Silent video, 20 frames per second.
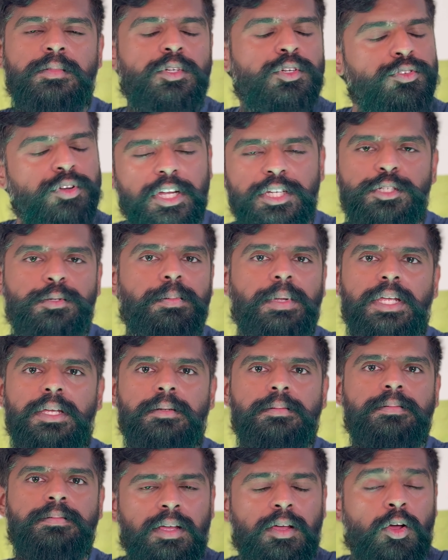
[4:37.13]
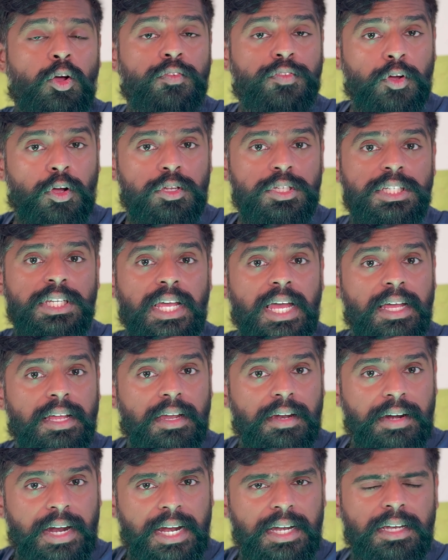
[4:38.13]
Trust me. Of course,
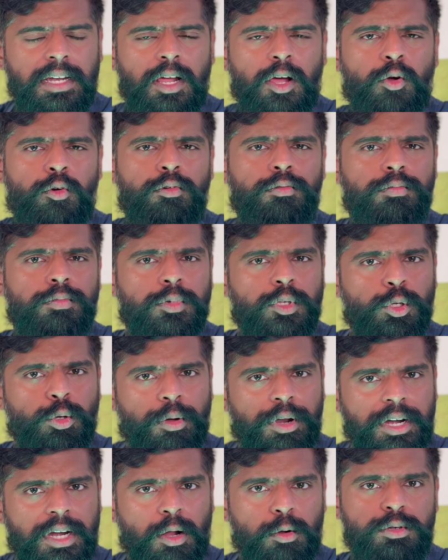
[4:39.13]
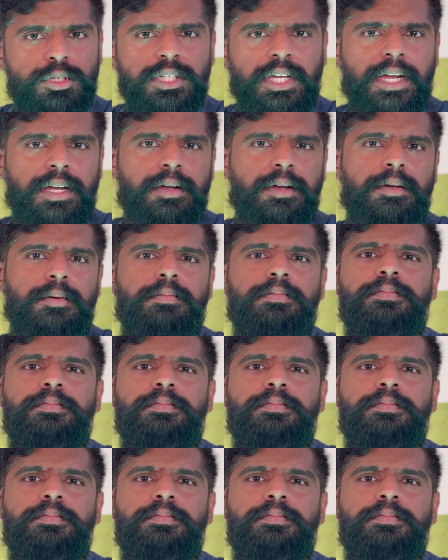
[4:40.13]
right now you are an outsider.